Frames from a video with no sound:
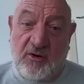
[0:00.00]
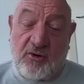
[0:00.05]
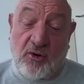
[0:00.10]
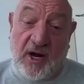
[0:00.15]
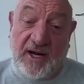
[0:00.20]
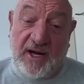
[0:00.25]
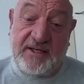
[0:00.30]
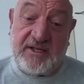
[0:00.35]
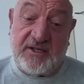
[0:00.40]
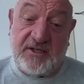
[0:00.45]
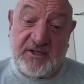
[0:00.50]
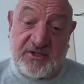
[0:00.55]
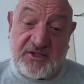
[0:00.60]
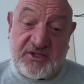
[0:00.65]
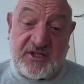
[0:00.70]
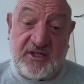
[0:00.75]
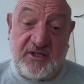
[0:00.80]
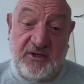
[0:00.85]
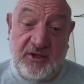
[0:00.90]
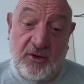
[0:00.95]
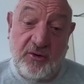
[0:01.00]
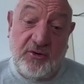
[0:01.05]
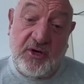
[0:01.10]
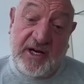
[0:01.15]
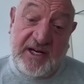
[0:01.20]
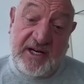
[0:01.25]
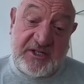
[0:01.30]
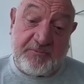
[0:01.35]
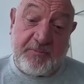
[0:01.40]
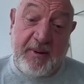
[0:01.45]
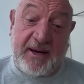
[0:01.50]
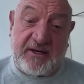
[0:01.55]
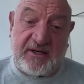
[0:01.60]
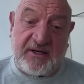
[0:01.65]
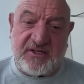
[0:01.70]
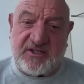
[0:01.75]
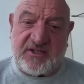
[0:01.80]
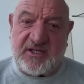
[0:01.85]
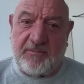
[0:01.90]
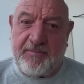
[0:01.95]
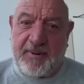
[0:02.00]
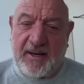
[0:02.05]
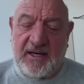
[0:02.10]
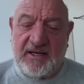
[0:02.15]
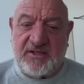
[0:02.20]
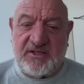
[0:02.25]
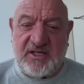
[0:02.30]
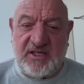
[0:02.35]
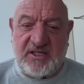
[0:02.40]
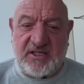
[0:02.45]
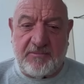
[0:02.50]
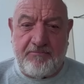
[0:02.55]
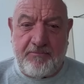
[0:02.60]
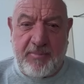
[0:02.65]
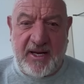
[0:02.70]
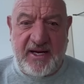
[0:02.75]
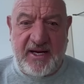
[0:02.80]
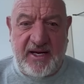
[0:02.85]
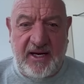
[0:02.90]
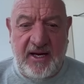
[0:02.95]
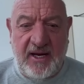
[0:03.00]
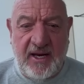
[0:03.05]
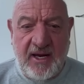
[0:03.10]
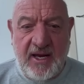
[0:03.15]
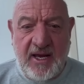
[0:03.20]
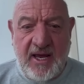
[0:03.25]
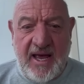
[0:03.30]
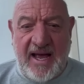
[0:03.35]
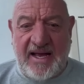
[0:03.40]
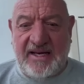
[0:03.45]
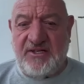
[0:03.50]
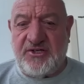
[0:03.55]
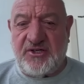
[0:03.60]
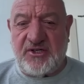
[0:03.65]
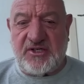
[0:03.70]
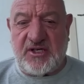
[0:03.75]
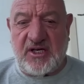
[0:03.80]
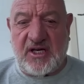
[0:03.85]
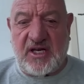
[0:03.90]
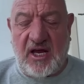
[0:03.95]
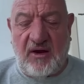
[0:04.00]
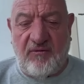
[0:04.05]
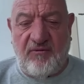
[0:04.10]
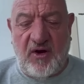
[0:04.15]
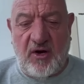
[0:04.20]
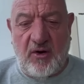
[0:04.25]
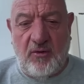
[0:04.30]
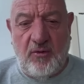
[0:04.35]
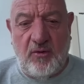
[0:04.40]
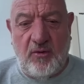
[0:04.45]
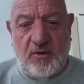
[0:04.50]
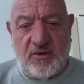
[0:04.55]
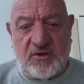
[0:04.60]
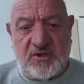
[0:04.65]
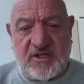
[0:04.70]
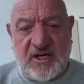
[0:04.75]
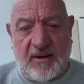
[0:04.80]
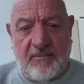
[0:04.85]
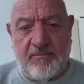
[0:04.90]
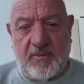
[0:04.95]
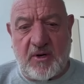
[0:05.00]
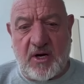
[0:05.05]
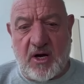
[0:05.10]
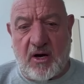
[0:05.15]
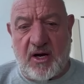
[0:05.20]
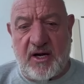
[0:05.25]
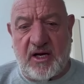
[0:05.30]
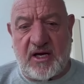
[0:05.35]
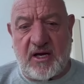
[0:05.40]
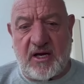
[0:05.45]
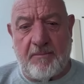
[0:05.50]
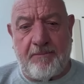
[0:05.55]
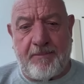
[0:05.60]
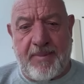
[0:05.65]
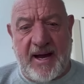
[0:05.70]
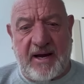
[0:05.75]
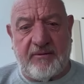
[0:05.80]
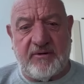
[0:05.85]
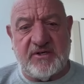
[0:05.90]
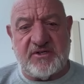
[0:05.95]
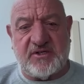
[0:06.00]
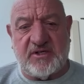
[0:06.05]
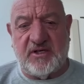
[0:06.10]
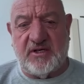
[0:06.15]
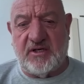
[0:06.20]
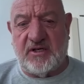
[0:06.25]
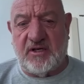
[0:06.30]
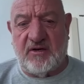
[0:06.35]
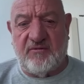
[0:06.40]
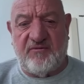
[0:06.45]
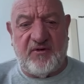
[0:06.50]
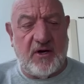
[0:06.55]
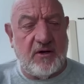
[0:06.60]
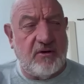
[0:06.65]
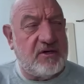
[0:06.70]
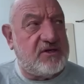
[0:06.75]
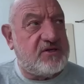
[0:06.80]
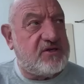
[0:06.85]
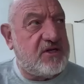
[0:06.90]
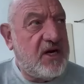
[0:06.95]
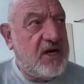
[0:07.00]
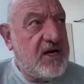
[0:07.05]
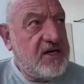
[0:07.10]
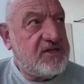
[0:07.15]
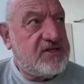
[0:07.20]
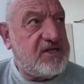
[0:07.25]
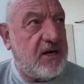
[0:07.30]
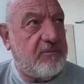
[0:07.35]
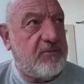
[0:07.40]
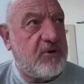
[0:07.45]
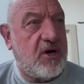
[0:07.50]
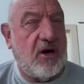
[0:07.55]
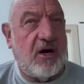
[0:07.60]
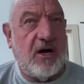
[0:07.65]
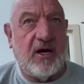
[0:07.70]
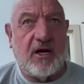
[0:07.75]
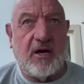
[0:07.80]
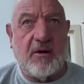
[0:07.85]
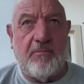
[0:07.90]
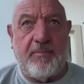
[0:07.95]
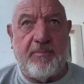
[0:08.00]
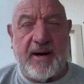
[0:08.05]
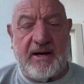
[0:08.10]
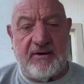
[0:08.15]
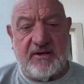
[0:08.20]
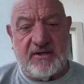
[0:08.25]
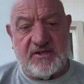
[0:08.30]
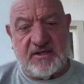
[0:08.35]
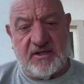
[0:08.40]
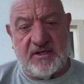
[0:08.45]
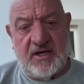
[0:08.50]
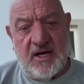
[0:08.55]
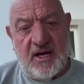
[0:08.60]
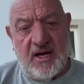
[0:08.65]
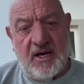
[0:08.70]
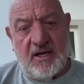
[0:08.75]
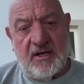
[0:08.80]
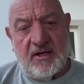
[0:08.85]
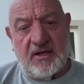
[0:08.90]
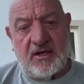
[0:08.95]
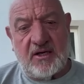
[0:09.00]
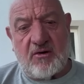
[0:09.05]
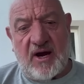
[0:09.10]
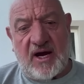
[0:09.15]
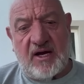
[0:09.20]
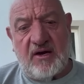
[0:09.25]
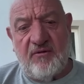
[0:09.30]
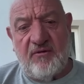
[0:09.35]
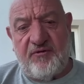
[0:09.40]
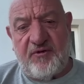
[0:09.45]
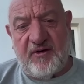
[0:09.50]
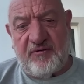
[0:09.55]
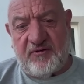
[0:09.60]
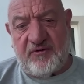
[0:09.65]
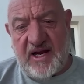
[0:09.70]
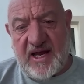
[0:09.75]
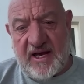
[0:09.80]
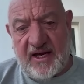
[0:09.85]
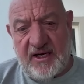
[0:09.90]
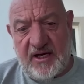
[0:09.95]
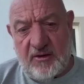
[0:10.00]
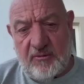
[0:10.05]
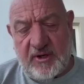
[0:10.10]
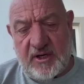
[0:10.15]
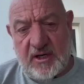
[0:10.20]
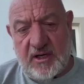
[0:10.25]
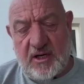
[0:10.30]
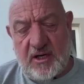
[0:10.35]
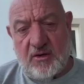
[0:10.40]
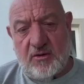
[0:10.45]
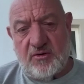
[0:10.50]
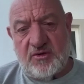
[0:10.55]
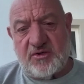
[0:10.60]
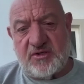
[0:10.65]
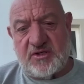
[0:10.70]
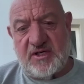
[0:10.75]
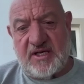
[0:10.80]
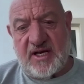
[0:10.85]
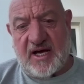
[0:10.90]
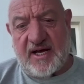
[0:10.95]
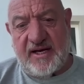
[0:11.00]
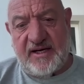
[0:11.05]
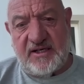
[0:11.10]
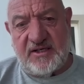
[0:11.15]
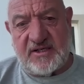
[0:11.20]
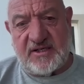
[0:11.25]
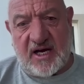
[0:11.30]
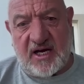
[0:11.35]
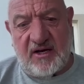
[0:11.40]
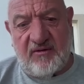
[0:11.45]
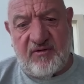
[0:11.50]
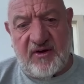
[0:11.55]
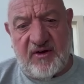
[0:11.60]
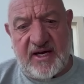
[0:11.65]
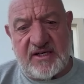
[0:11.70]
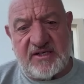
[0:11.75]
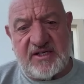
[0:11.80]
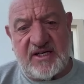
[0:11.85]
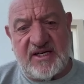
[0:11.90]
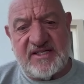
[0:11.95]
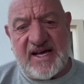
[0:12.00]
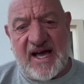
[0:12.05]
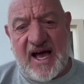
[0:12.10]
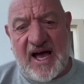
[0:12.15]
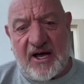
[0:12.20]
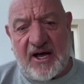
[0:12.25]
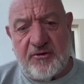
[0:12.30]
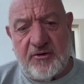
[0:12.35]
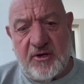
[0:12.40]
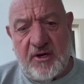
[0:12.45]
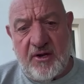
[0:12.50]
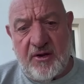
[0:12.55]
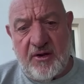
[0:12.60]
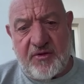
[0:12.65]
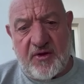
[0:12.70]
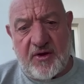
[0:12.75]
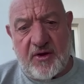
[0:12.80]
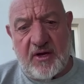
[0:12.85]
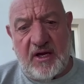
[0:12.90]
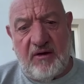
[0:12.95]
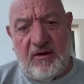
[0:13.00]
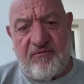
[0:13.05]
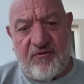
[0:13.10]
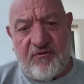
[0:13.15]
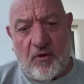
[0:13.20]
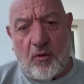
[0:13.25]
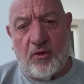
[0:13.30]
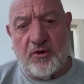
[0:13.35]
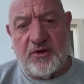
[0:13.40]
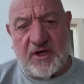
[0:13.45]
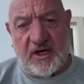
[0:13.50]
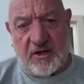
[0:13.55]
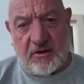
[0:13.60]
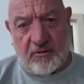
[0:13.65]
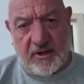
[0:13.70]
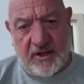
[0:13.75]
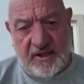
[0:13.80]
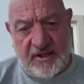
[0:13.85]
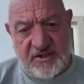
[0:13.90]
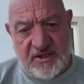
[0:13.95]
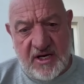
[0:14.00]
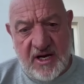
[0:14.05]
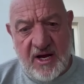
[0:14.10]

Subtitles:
greater you'd expect the stability to be. And just to give you some kind of comparison, and the viewers some kind of comparison, the Kraken 58 that we're going to launch today's AVS is 134 degrees,